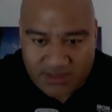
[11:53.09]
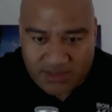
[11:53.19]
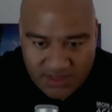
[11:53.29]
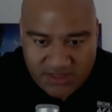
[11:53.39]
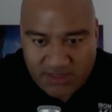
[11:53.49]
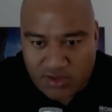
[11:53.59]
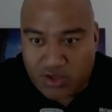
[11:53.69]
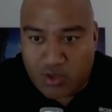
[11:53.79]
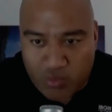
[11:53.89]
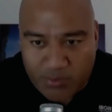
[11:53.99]
This year, you're
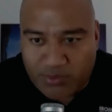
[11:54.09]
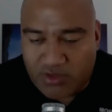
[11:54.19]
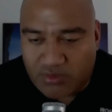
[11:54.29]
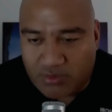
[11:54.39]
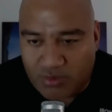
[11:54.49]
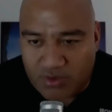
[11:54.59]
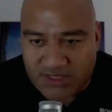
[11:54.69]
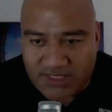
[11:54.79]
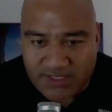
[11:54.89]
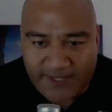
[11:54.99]
going to reap those
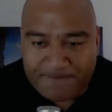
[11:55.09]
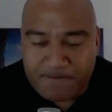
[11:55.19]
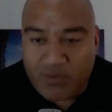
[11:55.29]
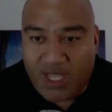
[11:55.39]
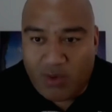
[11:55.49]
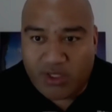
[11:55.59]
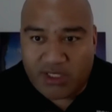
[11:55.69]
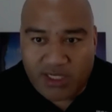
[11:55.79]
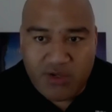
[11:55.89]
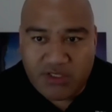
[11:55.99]
rewards. And I want to
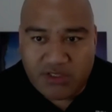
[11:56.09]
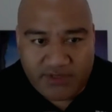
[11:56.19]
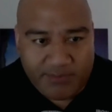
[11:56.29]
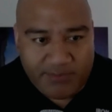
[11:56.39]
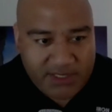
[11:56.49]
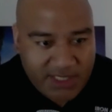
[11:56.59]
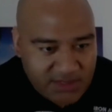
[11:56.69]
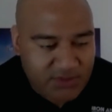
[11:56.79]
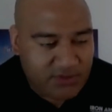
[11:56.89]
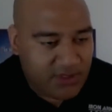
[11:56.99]
encourage you with that. But
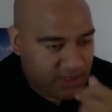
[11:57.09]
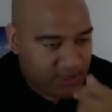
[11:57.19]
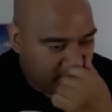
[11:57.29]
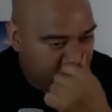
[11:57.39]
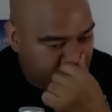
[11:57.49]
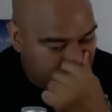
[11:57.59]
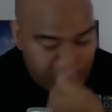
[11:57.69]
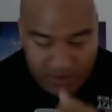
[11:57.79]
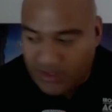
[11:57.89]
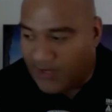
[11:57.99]
Katu,
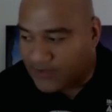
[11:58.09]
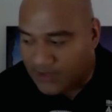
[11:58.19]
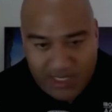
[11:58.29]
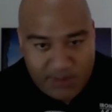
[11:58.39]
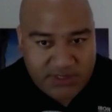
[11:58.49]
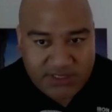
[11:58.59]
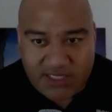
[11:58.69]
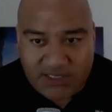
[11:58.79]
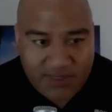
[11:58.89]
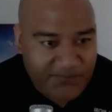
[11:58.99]
we only have time to
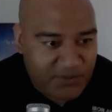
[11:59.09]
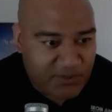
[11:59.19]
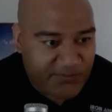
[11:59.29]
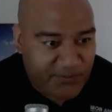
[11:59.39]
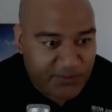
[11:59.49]
catch up for